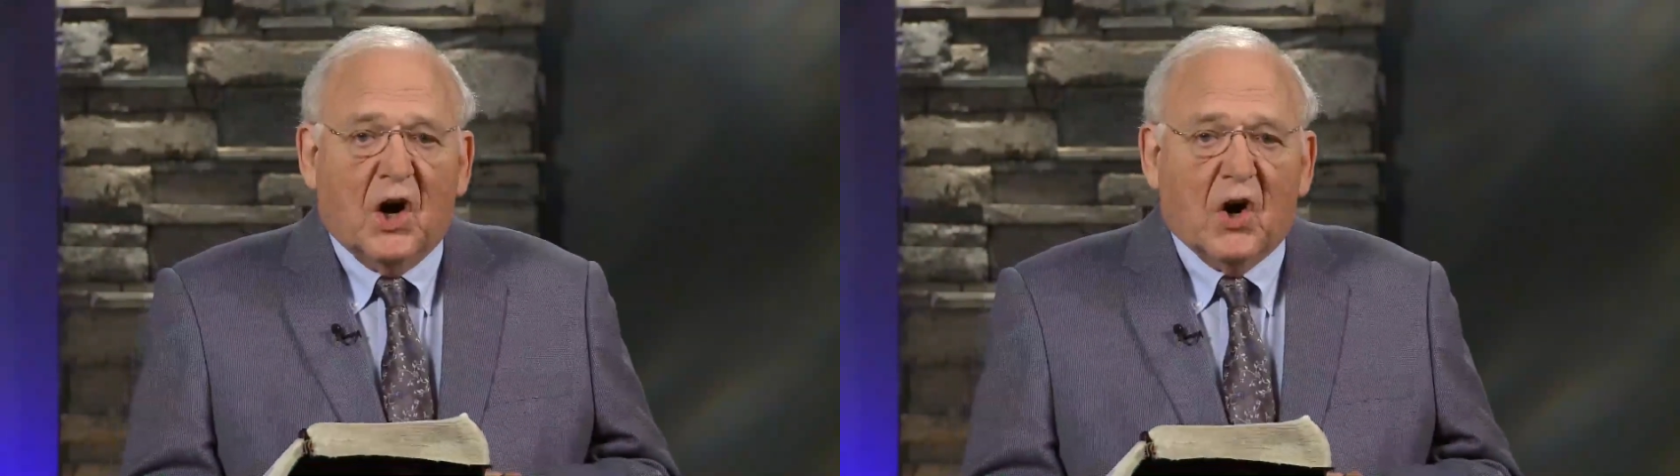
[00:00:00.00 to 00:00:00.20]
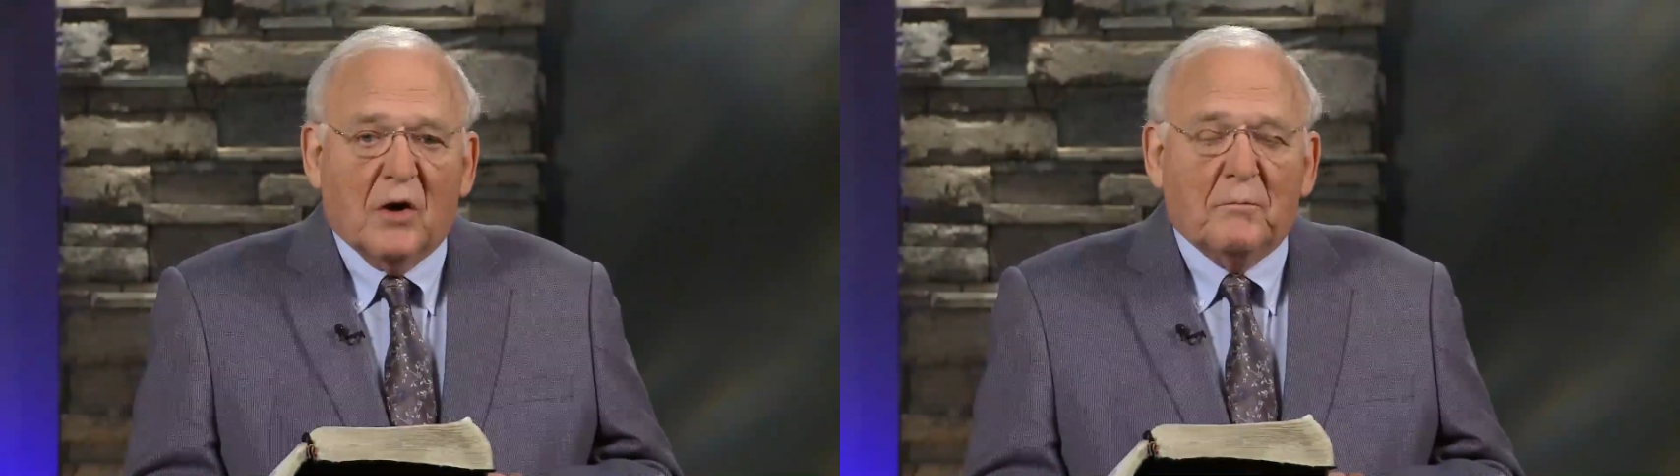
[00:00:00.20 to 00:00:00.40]

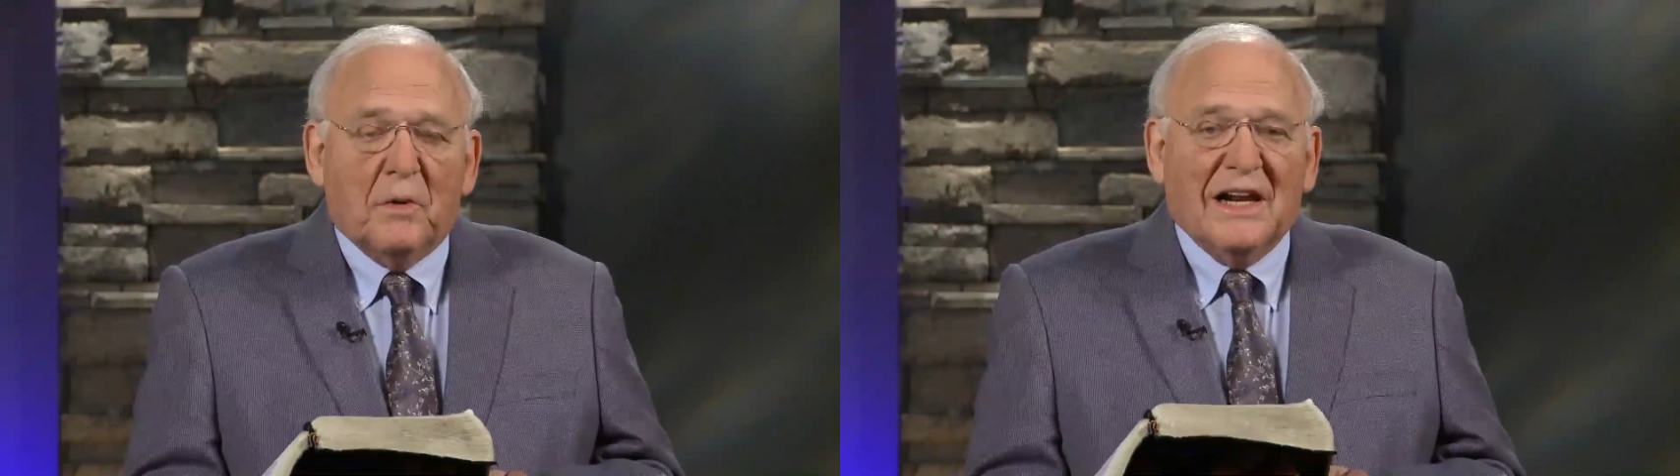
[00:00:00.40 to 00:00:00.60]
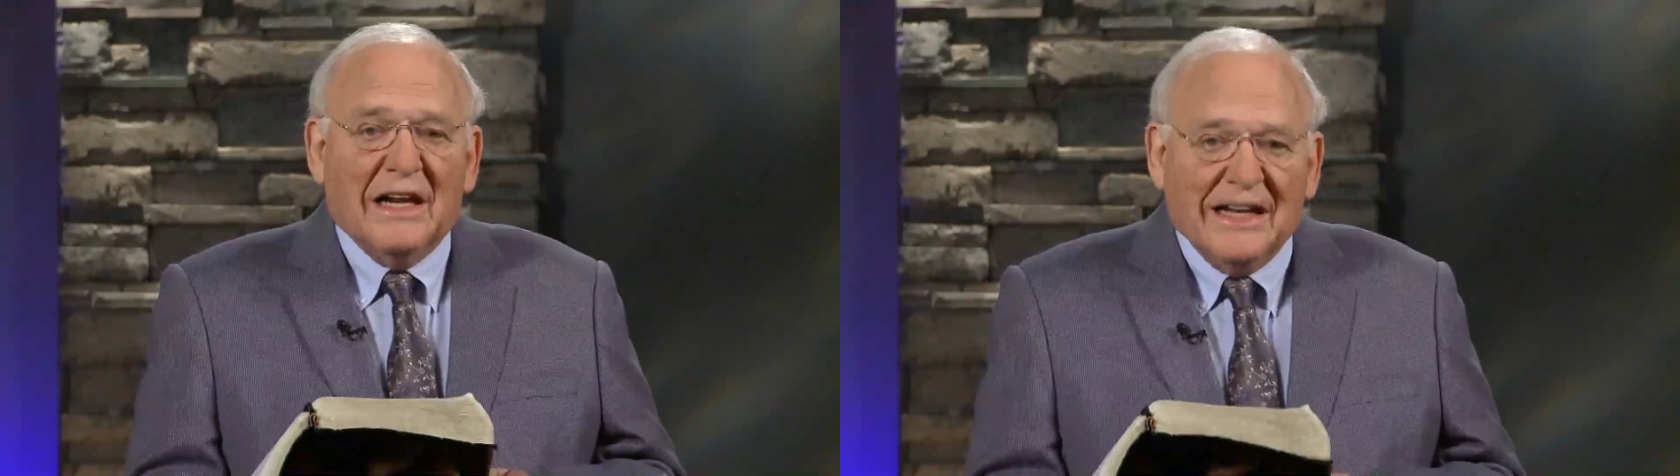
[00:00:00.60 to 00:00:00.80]
are
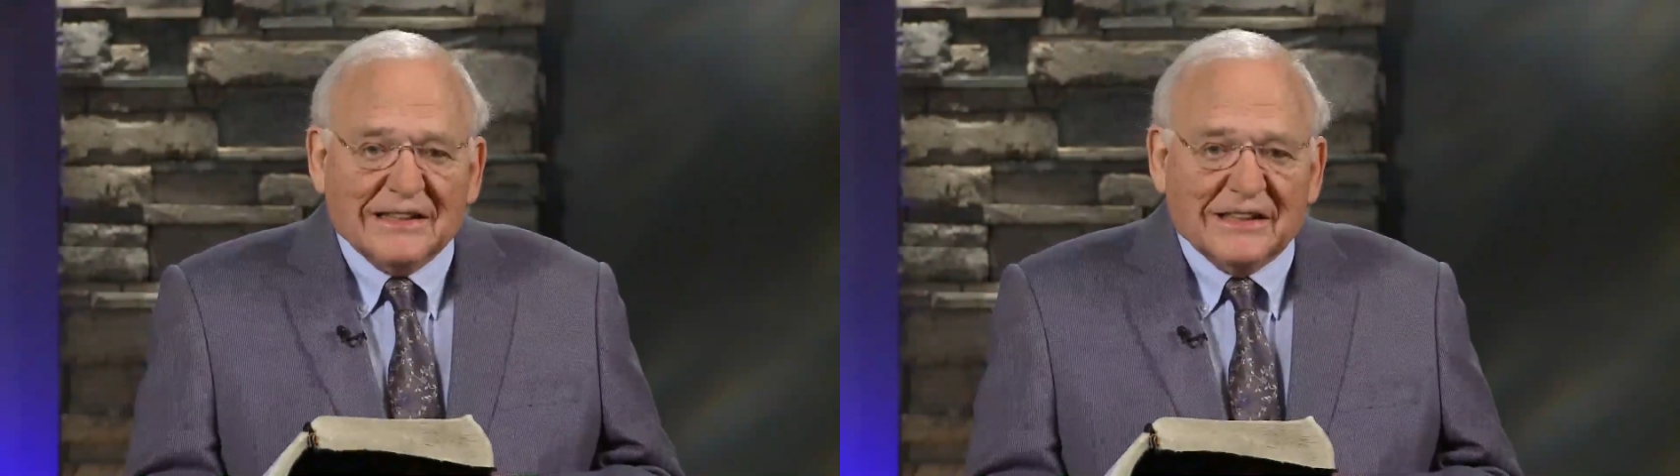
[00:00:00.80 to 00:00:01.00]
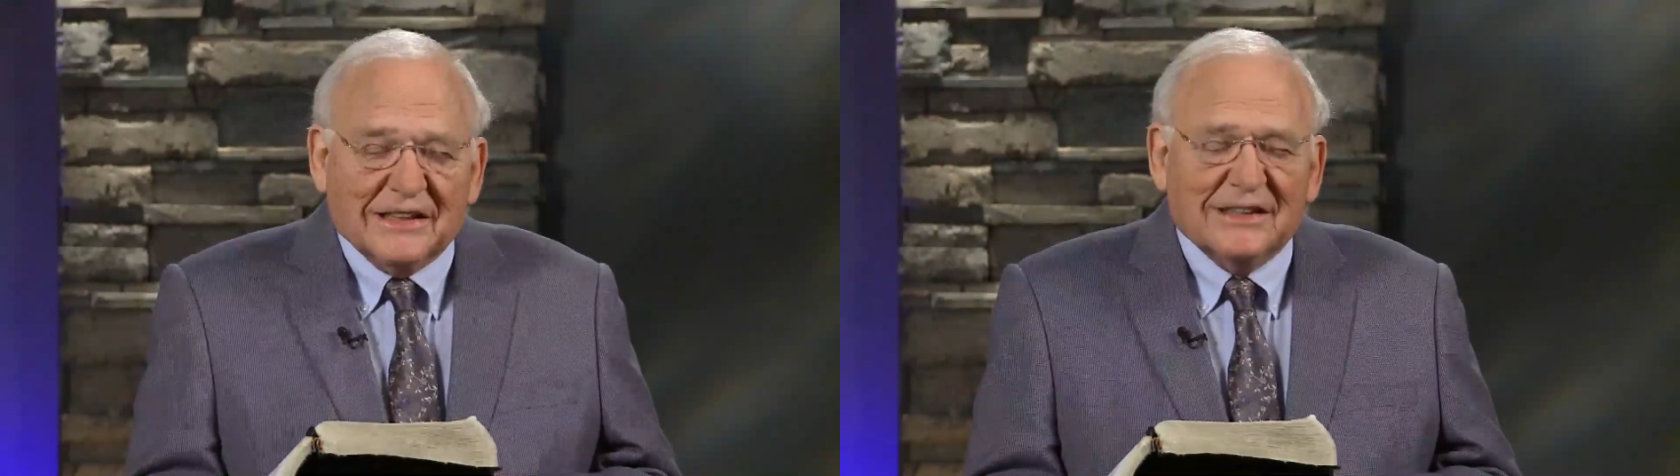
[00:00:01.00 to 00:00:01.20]

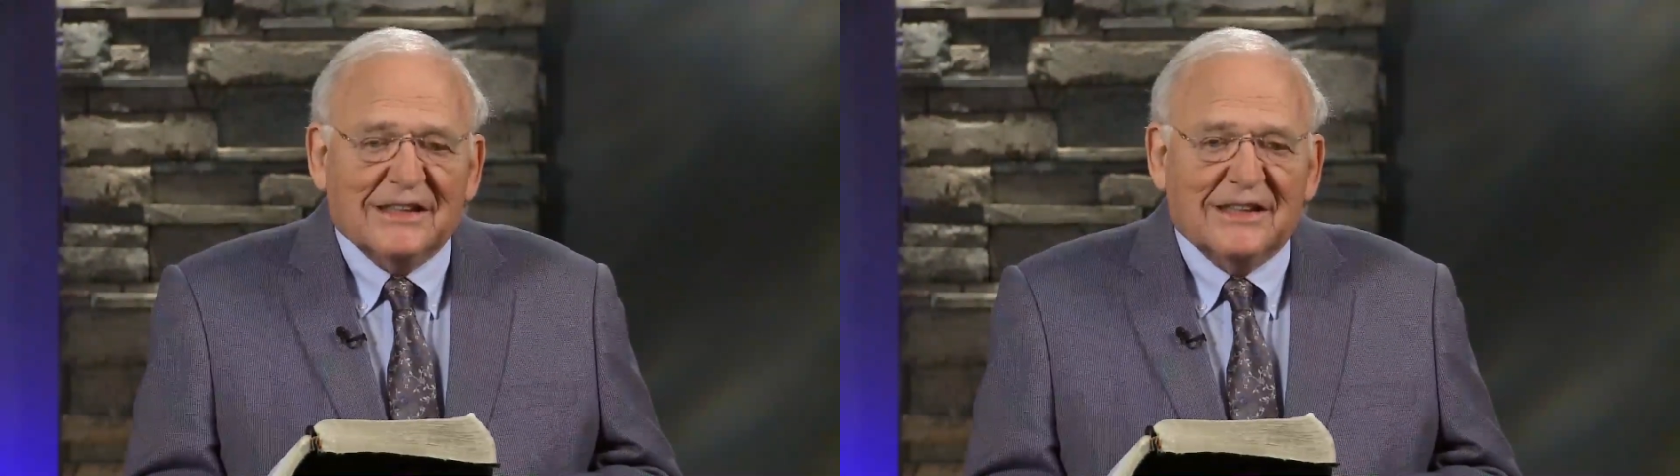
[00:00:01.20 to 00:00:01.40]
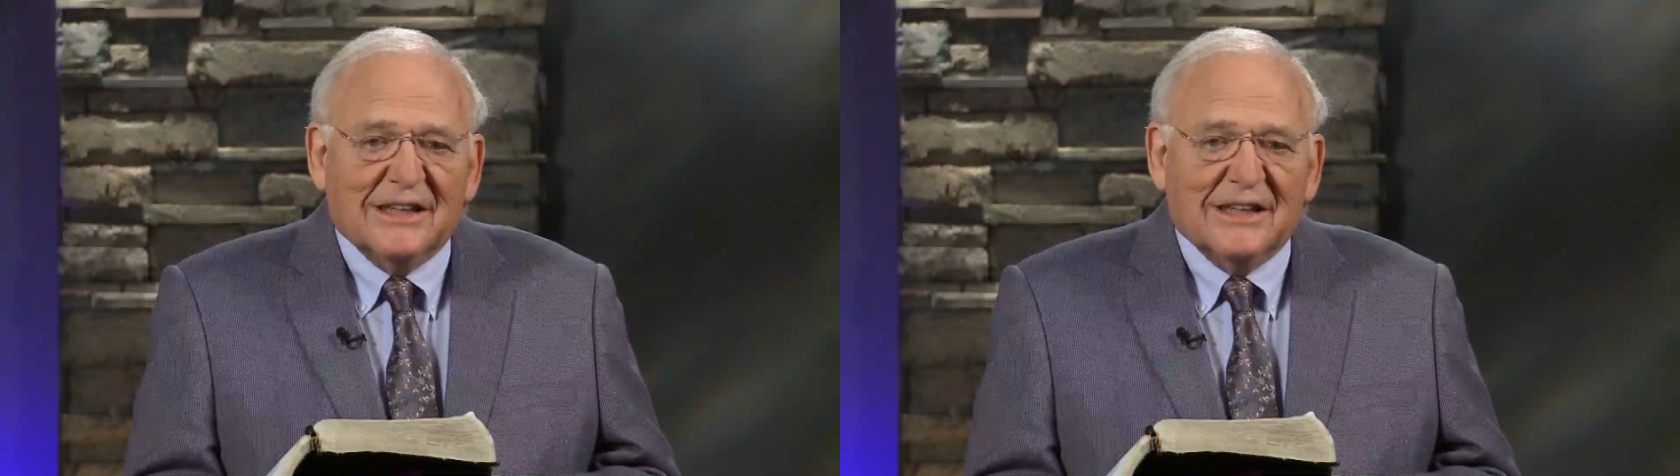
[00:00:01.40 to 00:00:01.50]
pleasant